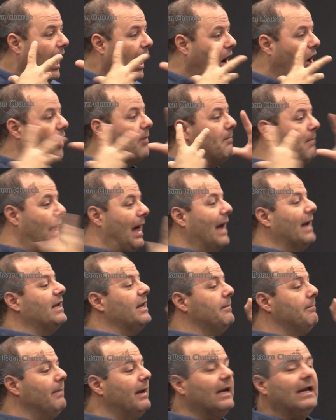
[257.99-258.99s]
our
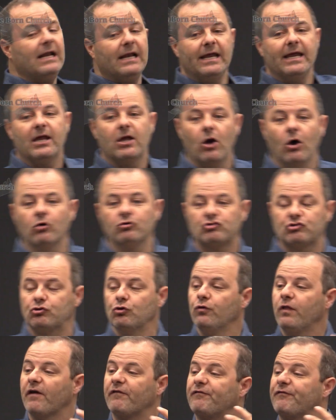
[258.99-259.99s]
mind immediately goes
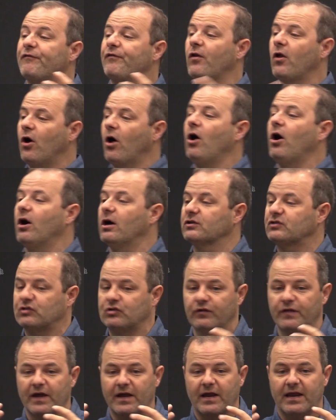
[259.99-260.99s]
to the flaws,
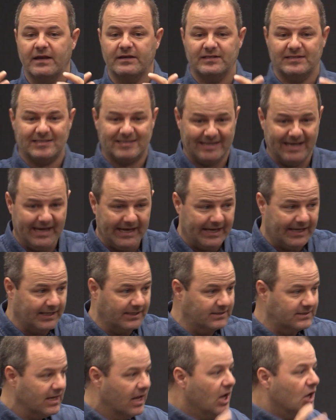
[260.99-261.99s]
to the
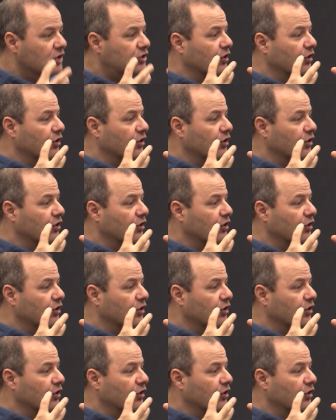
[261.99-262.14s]
sins,